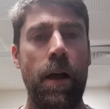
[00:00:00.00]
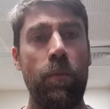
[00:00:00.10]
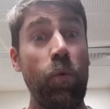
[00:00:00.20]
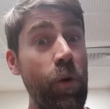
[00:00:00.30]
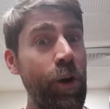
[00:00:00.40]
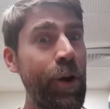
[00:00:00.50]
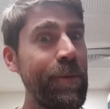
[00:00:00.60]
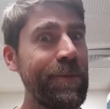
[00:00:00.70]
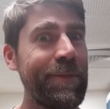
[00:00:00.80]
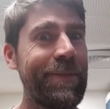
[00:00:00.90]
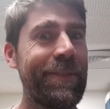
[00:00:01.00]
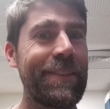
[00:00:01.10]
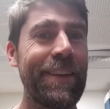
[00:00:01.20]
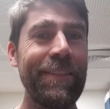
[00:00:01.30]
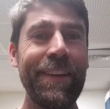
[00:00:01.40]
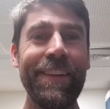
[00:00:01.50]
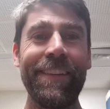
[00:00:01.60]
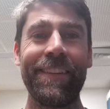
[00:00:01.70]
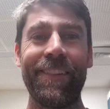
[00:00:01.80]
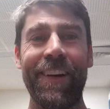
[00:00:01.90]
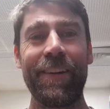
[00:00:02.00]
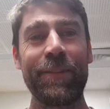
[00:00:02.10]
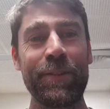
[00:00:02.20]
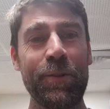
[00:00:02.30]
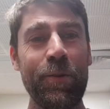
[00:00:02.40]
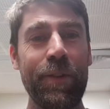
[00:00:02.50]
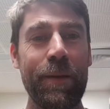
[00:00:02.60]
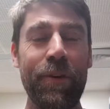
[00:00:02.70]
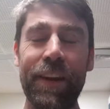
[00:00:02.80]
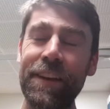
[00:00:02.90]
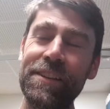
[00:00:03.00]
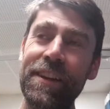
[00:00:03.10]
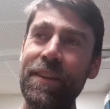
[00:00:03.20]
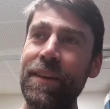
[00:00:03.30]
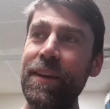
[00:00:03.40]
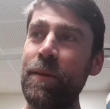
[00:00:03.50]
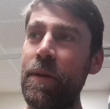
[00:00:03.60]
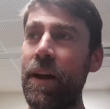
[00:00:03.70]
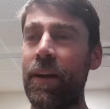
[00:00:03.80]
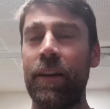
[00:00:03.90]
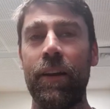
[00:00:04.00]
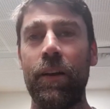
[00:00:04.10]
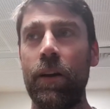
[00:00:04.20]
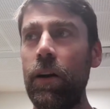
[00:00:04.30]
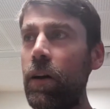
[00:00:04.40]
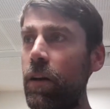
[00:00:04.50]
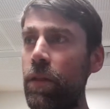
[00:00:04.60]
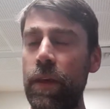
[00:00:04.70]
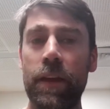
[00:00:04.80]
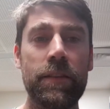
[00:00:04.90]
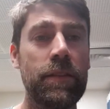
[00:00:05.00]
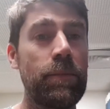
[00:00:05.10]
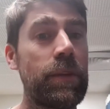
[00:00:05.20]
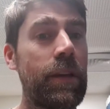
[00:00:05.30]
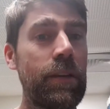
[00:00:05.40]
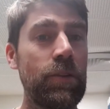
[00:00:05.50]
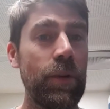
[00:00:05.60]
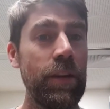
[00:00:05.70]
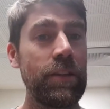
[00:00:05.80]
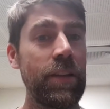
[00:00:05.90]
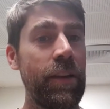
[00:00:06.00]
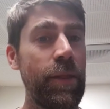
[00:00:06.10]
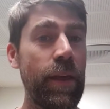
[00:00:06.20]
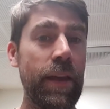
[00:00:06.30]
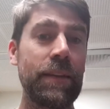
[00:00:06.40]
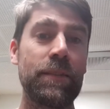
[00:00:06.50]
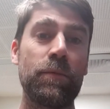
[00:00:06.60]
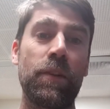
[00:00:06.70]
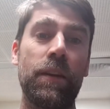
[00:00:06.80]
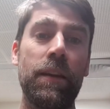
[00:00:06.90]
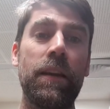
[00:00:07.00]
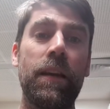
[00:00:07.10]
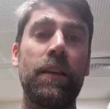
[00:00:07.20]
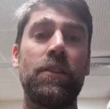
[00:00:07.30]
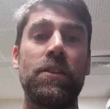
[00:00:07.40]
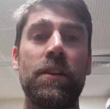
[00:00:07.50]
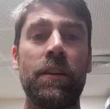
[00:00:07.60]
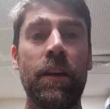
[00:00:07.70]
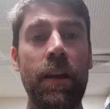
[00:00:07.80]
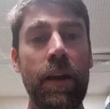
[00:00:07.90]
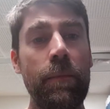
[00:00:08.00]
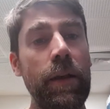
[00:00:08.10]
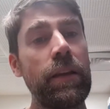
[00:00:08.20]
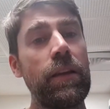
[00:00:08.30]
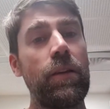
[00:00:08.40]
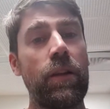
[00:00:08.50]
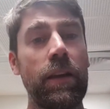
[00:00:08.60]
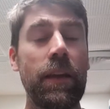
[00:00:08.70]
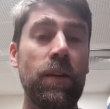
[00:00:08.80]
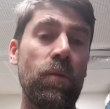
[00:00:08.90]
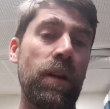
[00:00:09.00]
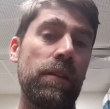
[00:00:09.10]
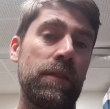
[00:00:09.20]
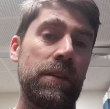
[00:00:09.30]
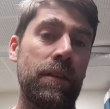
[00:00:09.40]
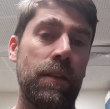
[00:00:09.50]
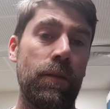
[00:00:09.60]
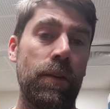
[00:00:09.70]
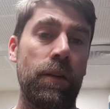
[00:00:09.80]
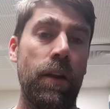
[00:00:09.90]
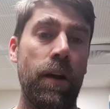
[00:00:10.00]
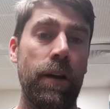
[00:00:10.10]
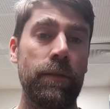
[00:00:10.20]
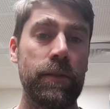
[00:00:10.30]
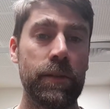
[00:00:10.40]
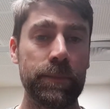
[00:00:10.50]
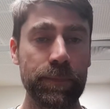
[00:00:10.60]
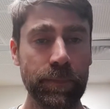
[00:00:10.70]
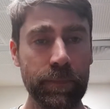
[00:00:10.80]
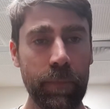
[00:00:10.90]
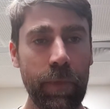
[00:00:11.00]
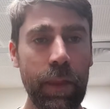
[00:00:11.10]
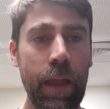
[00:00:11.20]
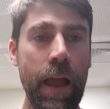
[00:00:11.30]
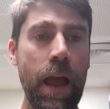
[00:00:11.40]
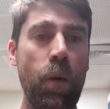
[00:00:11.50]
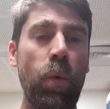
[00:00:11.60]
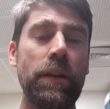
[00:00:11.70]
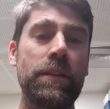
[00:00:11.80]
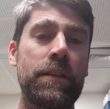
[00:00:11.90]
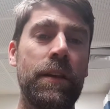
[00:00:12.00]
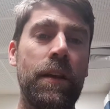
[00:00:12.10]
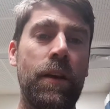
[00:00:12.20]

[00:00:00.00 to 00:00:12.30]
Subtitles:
walk home this evening or after school, they might actually think about, oh, there's some potential energy, there's some kinetic energy, making it again relevant to their own lives. And once